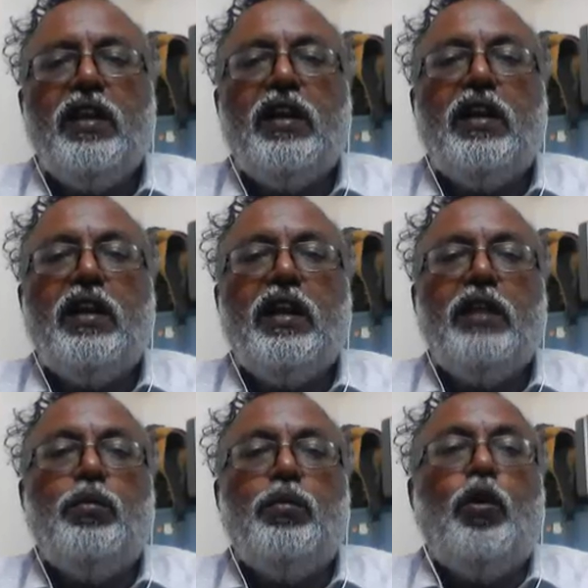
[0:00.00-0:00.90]

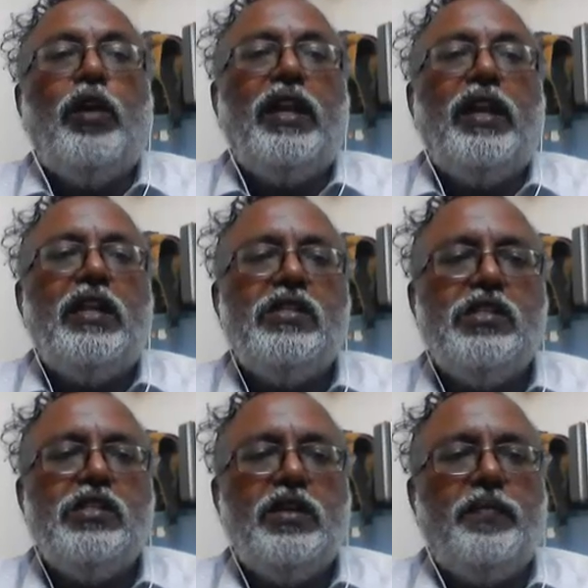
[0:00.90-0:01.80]
contain more
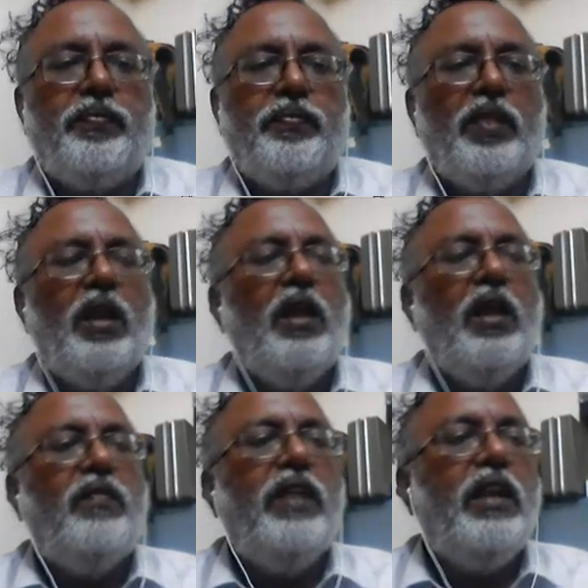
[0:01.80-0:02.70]
energy.
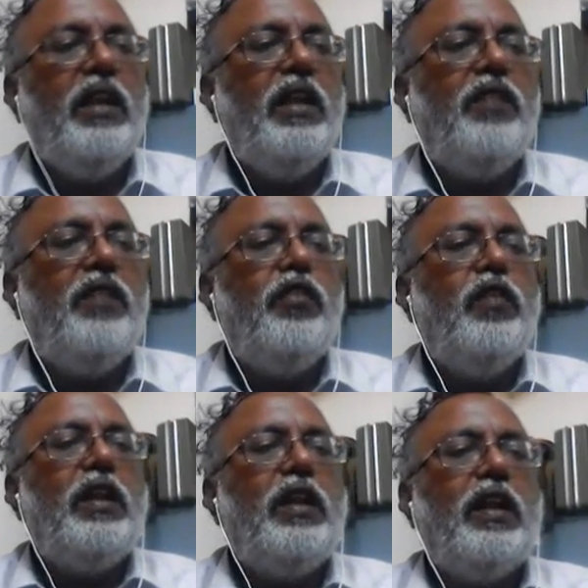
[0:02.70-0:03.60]
When a
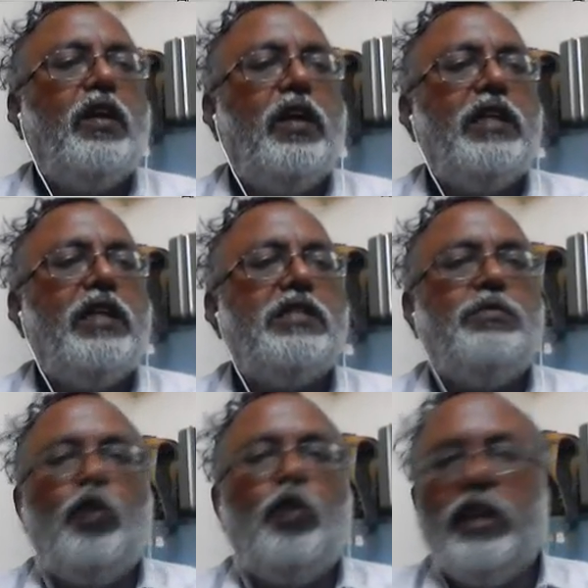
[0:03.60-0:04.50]
fuel requires
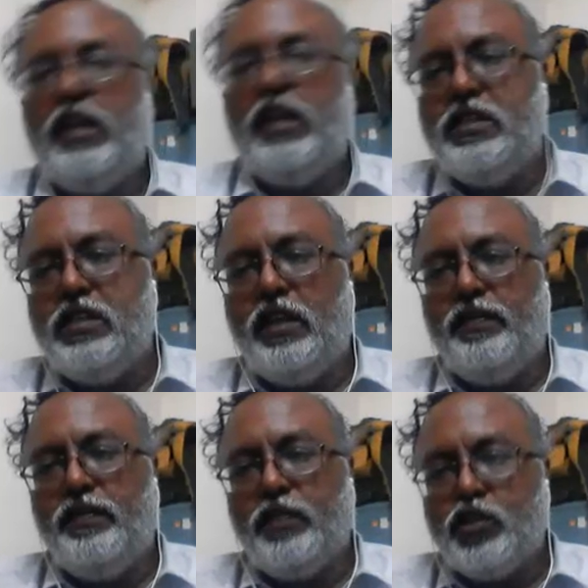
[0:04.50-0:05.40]
more
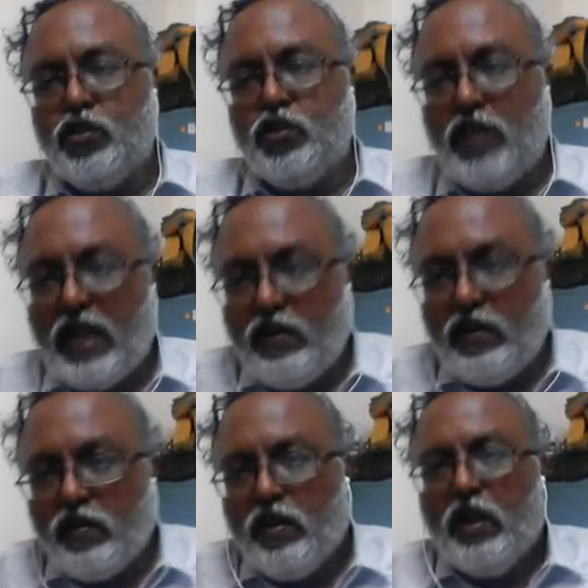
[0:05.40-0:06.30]
energy, it should have
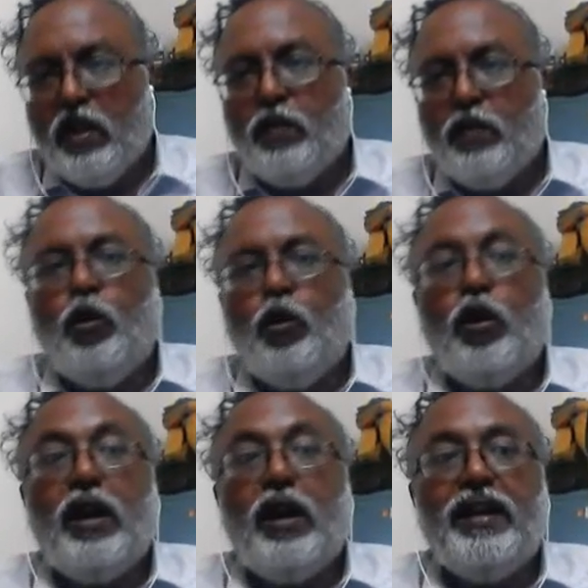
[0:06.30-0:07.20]
more
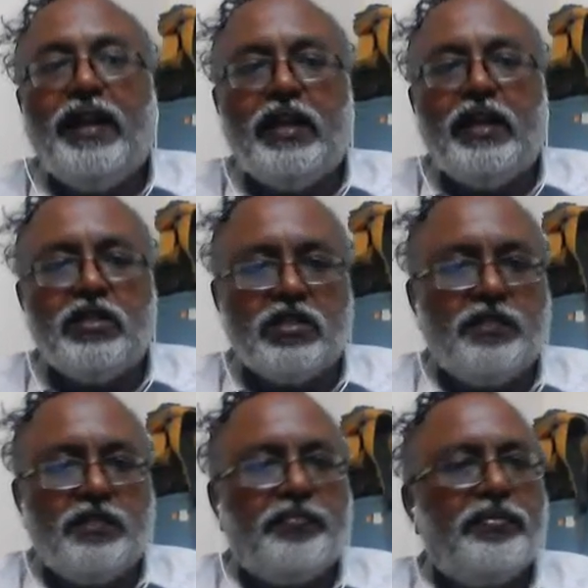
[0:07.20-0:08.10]
dense.
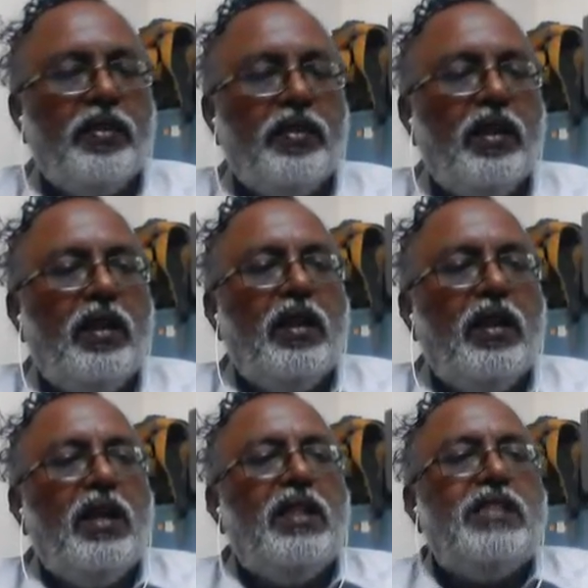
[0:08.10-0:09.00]

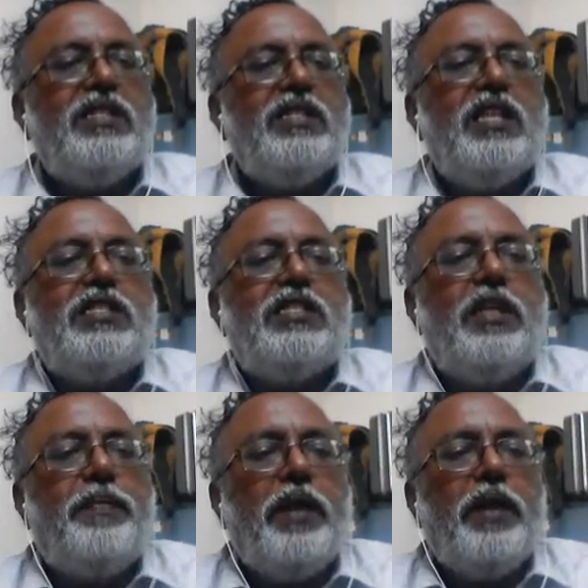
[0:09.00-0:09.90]
The sixth
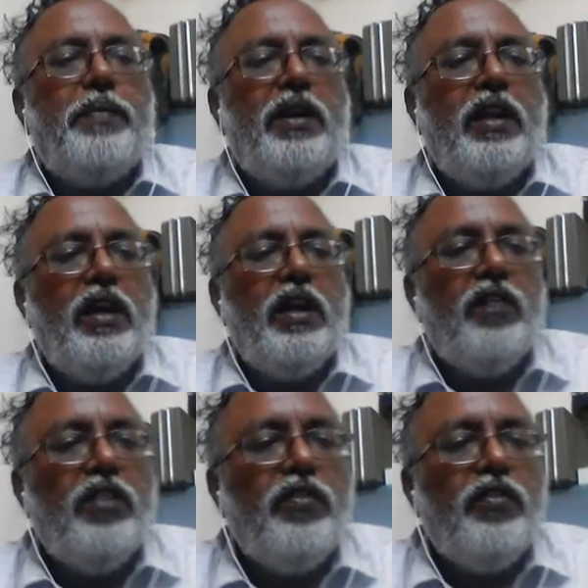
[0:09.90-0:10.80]
property
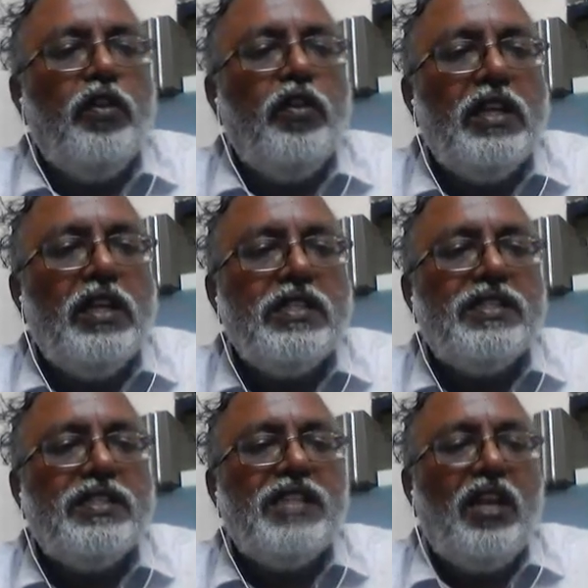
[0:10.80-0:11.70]
of the fuel is
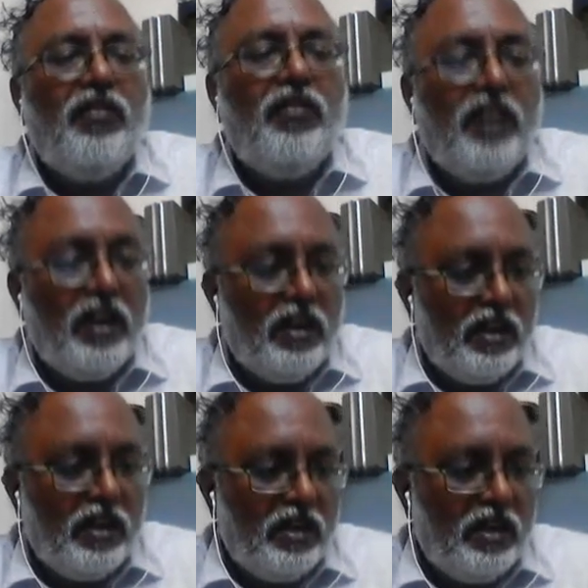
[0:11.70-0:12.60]
sulfur
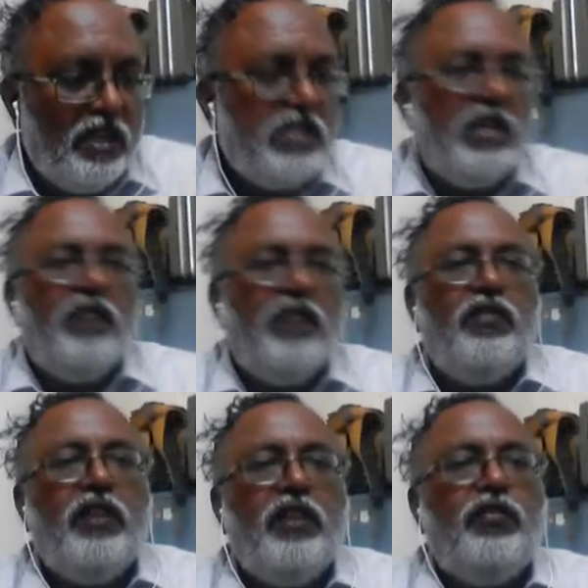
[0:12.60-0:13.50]
content. Each and
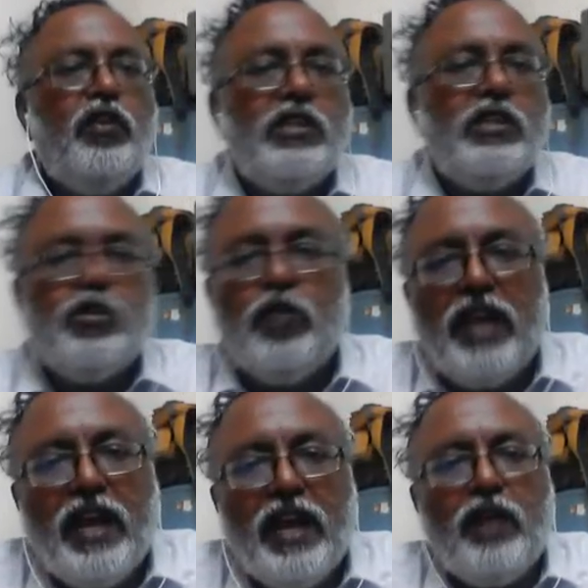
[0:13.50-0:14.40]
every fuel should
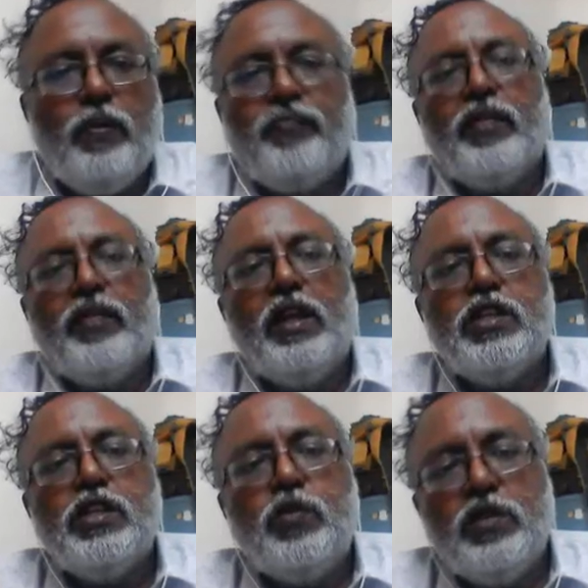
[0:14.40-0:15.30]
have
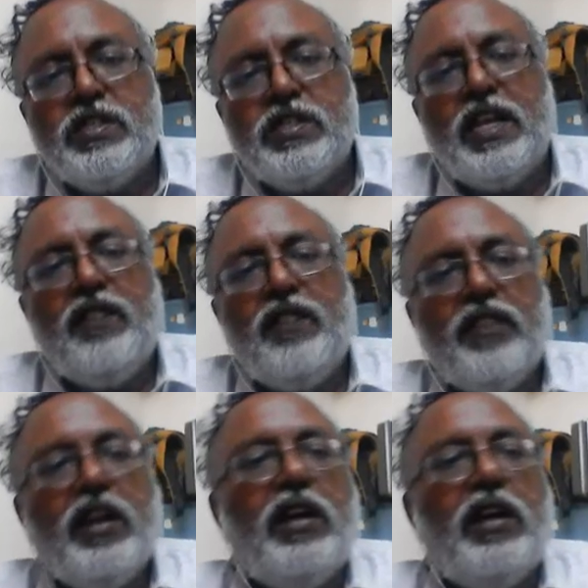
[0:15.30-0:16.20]
its own sulfur
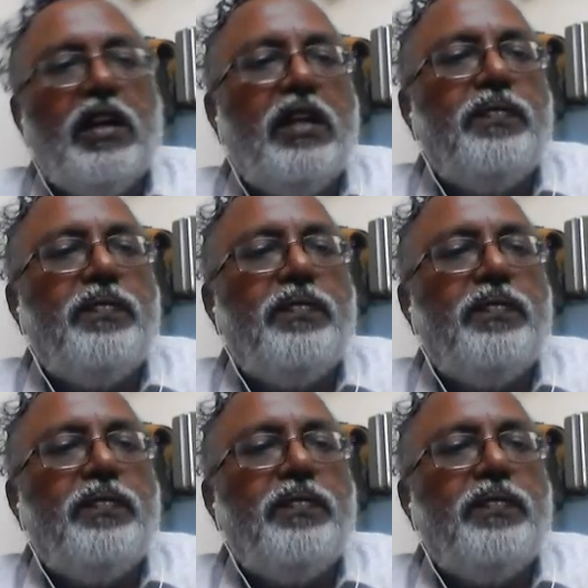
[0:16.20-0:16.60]
content.